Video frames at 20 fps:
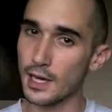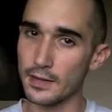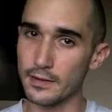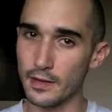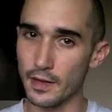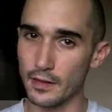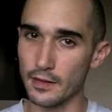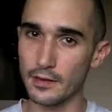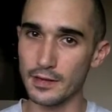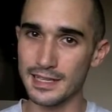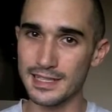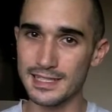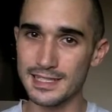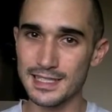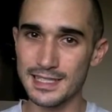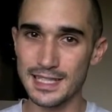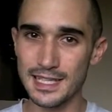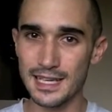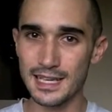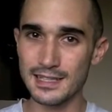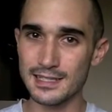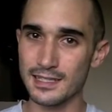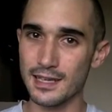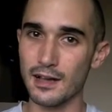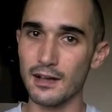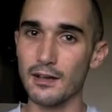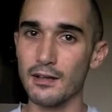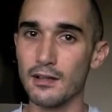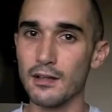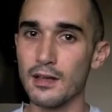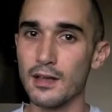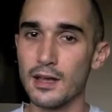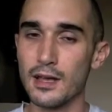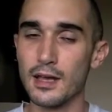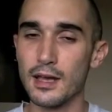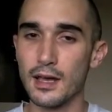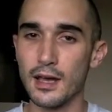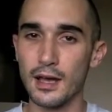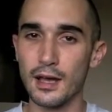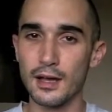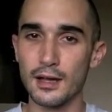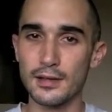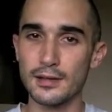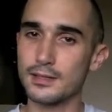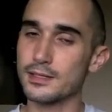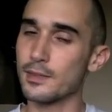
and the other is DSL,